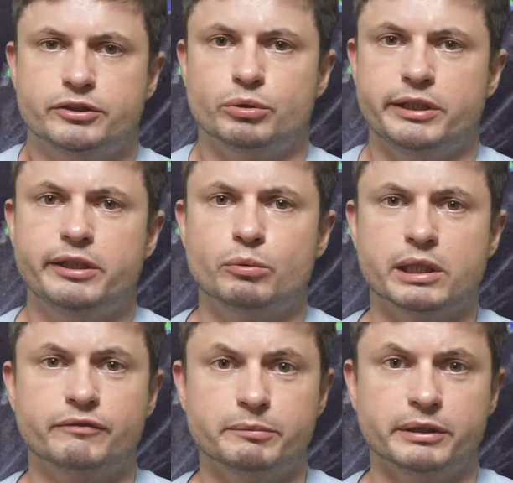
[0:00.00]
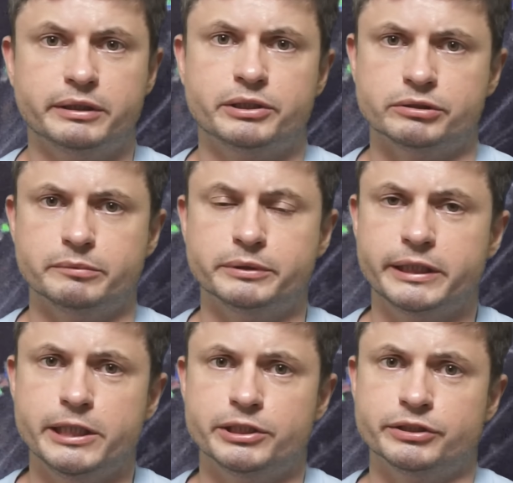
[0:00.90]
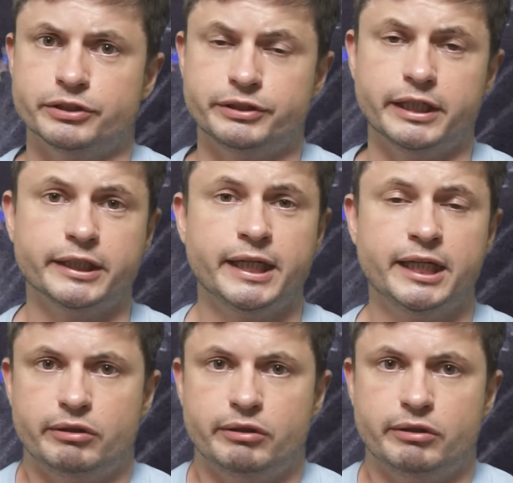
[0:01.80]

And so here one of the potential implications is that